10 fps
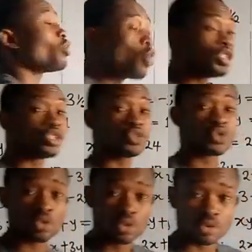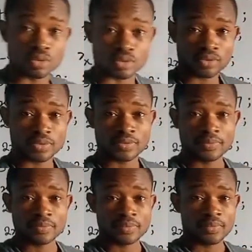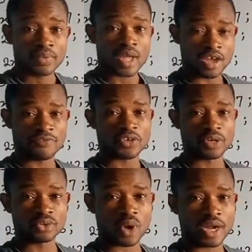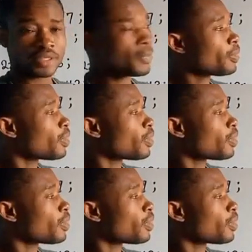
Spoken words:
equation 2. Are you following, right?